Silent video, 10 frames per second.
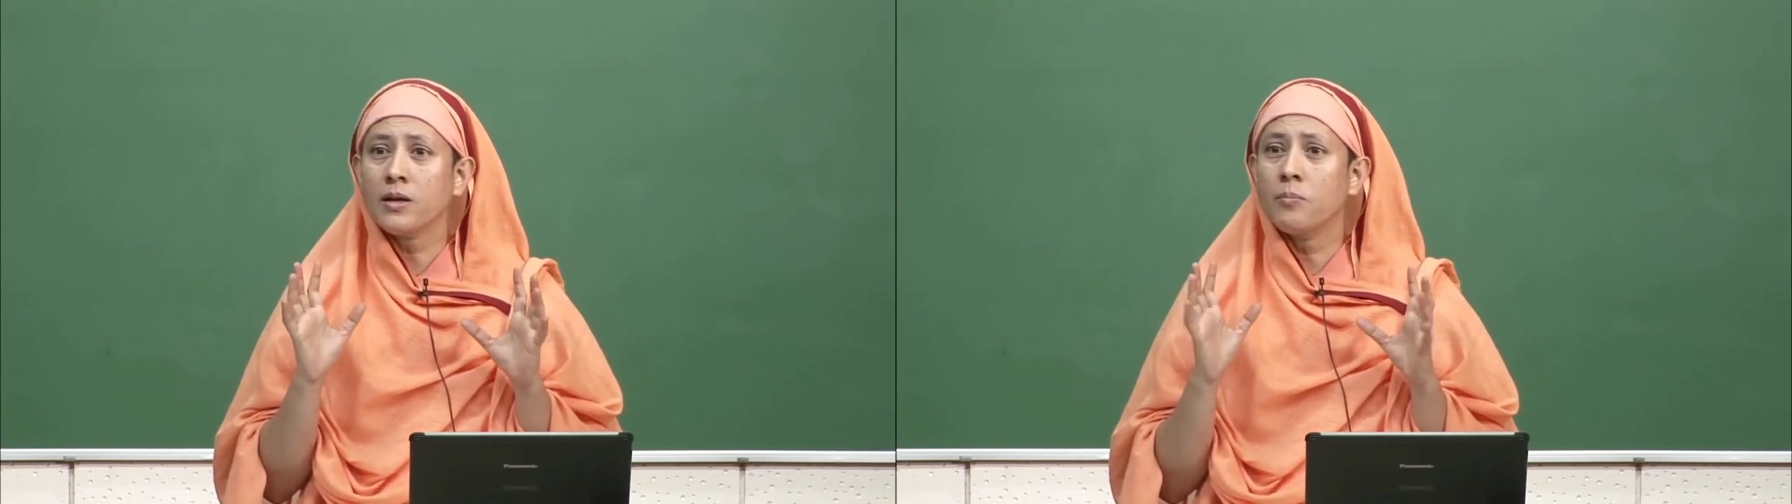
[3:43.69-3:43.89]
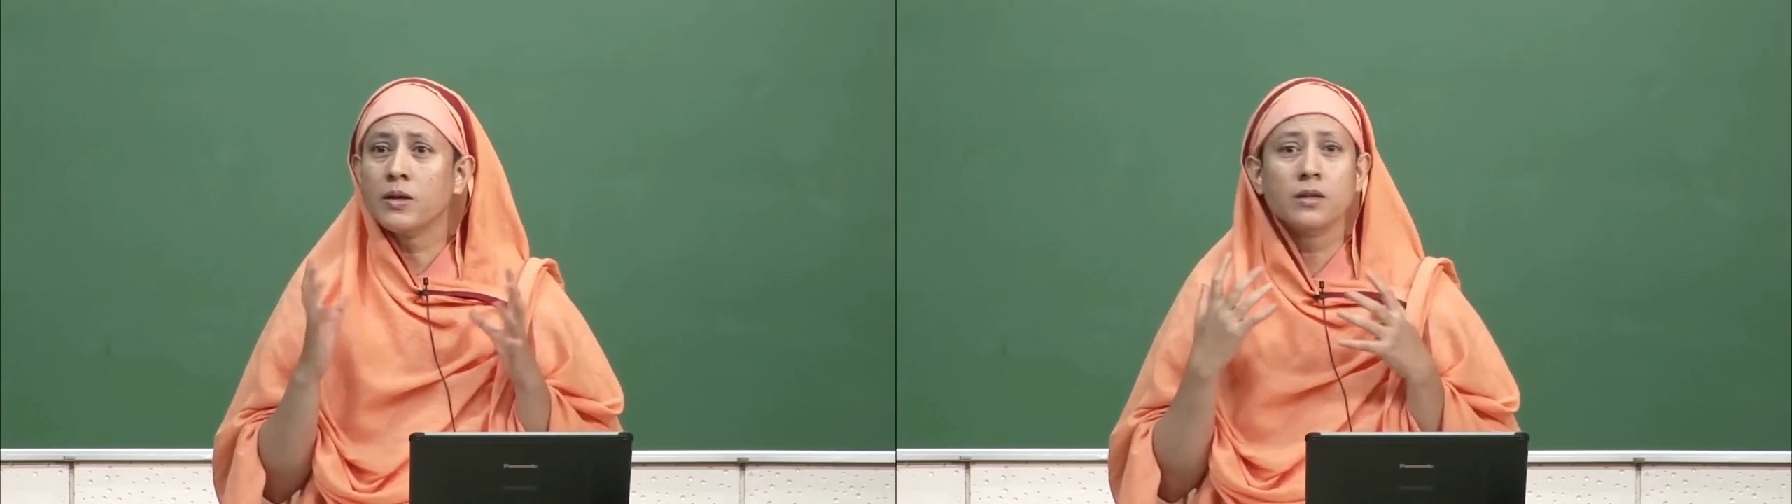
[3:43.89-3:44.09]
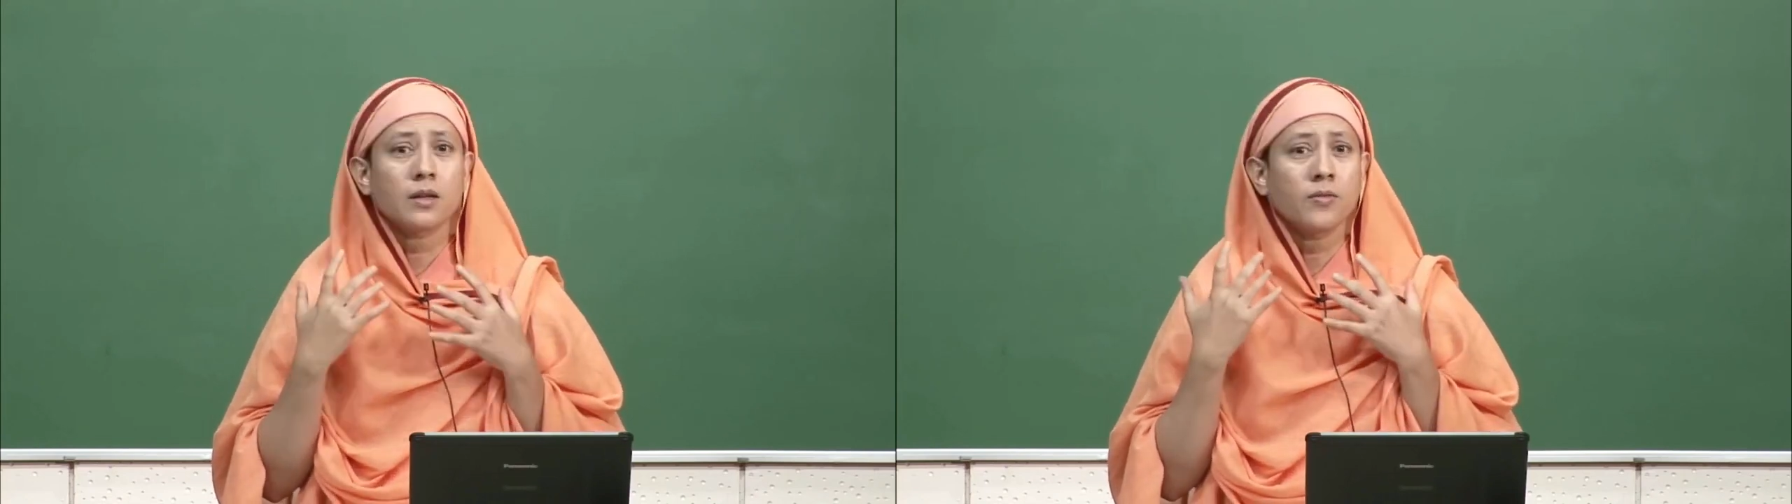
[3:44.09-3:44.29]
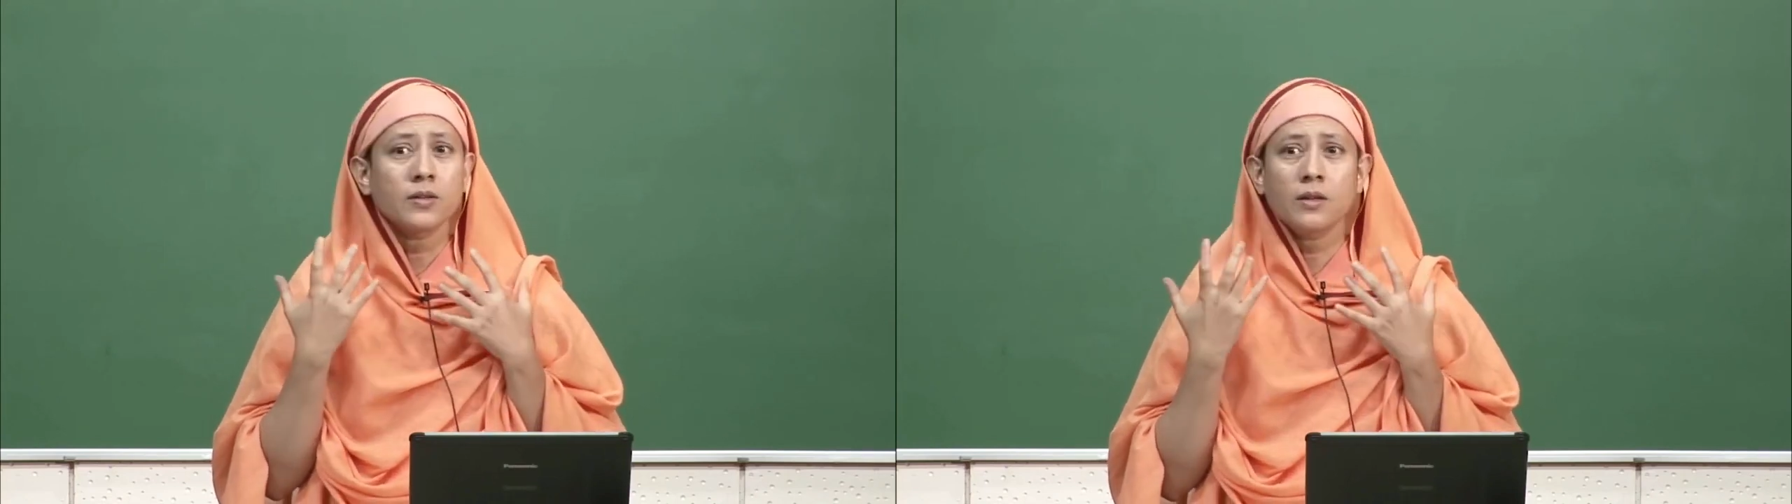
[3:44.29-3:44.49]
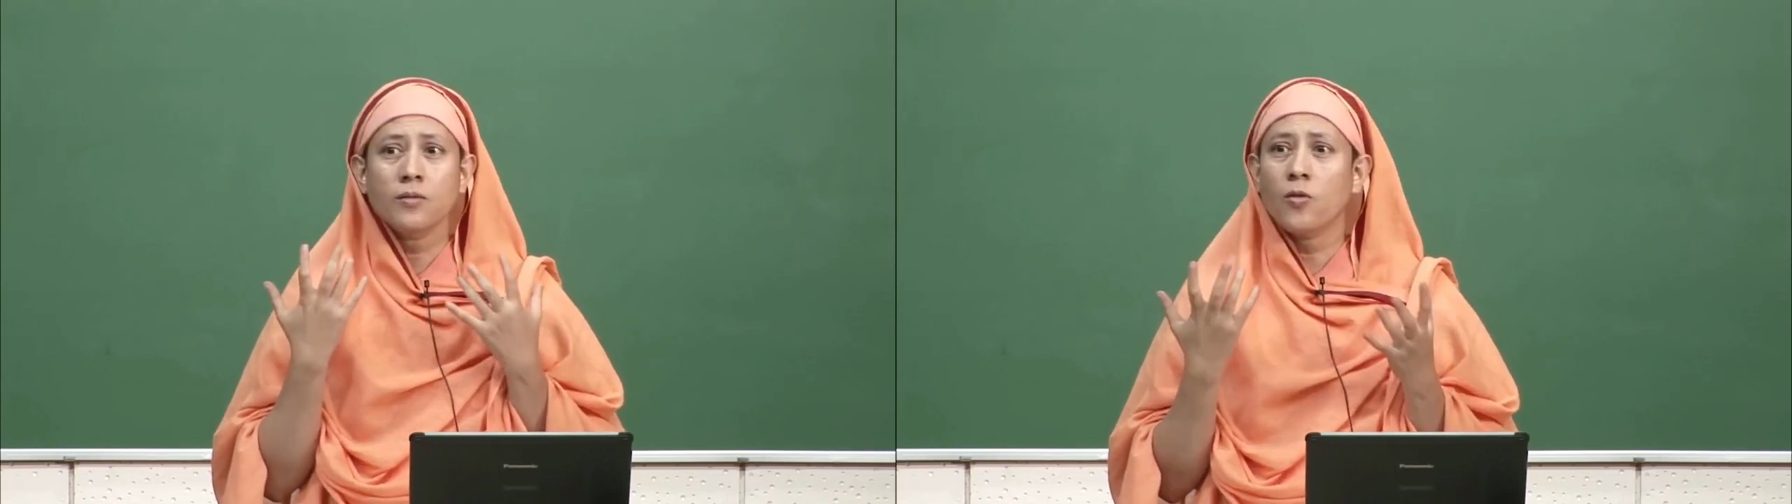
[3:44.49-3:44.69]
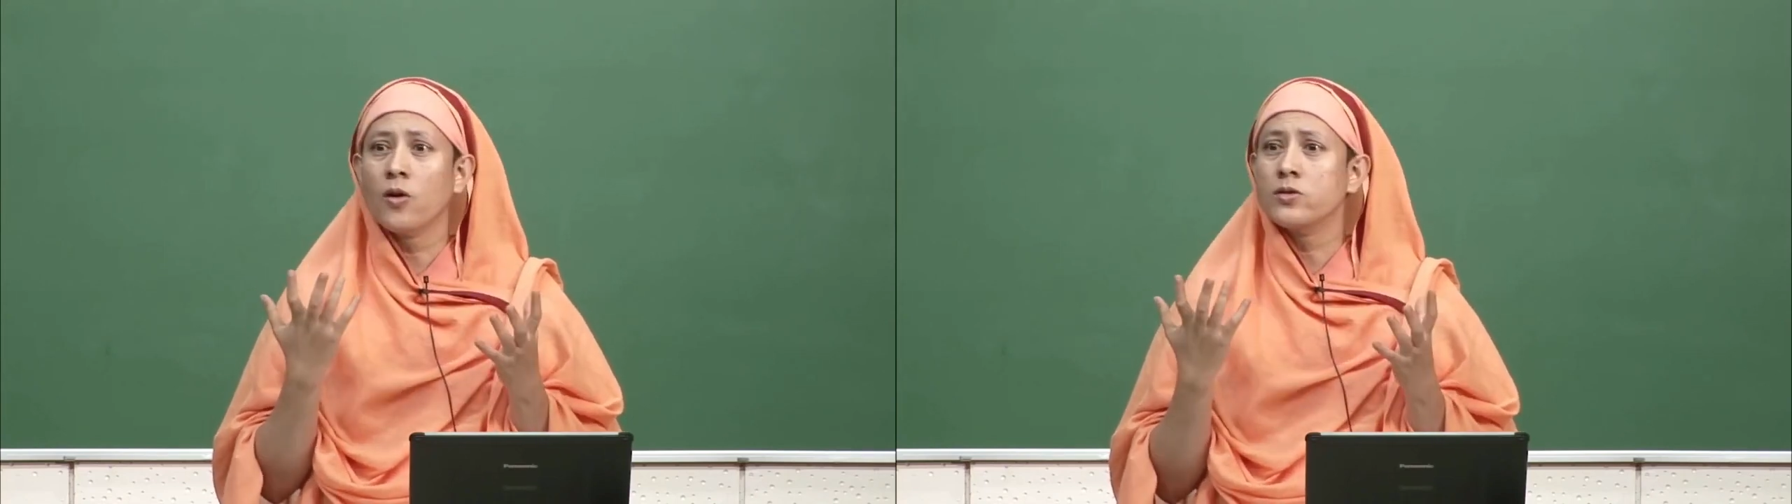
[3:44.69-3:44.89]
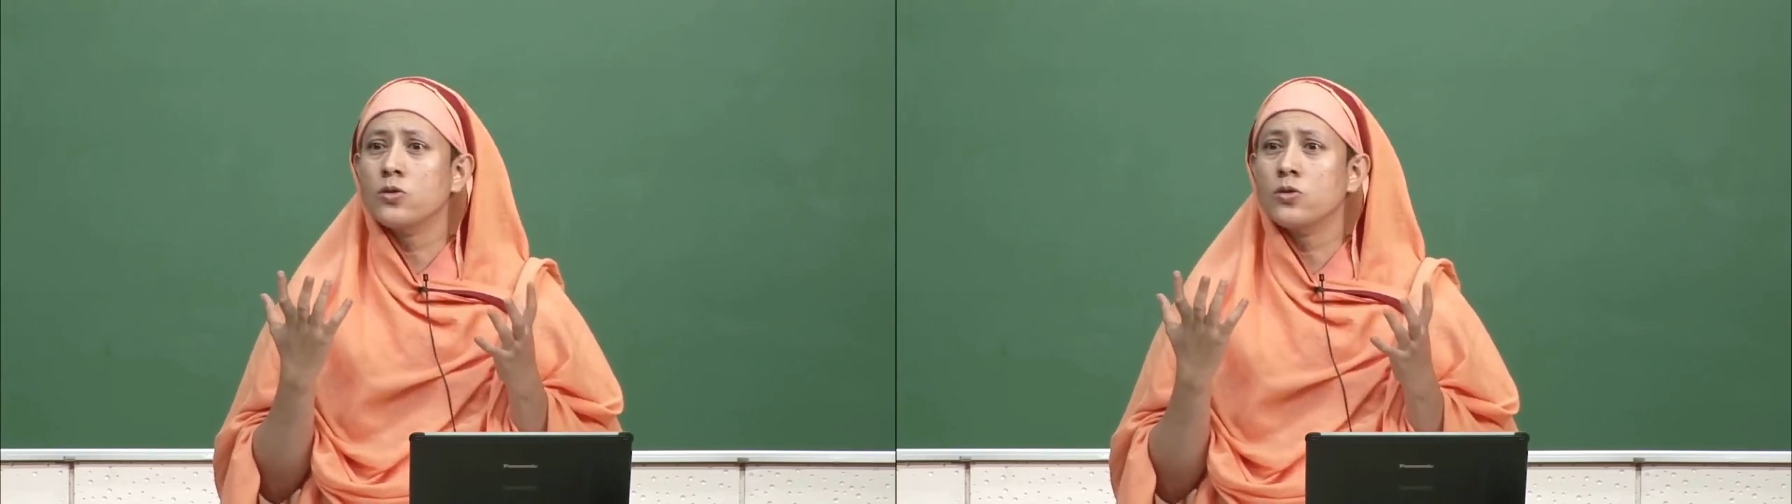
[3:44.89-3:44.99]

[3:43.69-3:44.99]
but even the voice,